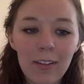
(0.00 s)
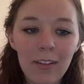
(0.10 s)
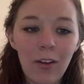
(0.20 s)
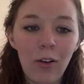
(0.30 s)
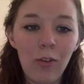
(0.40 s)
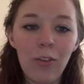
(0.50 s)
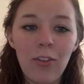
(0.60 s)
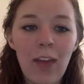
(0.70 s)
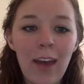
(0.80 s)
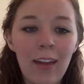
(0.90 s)
So
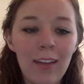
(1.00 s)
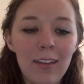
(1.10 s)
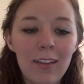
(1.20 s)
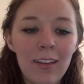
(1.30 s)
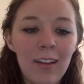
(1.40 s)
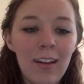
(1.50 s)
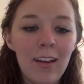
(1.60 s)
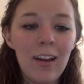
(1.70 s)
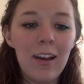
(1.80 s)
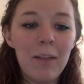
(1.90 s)
that is
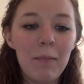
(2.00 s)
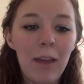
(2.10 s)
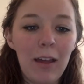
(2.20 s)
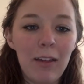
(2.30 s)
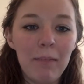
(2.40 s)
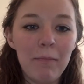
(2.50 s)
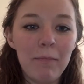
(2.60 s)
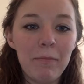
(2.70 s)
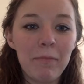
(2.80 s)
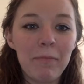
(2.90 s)
my
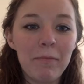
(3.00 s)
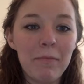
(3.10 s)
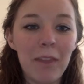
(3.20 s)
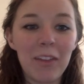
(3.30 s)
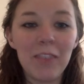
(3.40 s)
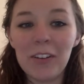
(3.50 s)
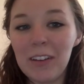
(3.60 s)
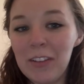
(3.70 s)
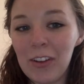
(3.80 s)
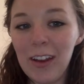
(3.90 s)
method for
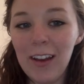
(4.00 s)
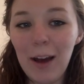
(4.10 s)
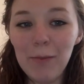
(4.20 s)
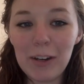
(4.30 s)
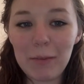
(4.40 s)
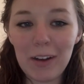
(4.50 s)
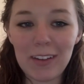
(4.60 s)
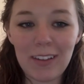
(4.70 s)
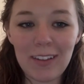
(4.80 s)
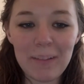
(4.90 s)
teaching object
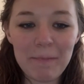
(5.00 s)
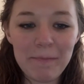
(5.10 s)
boxes.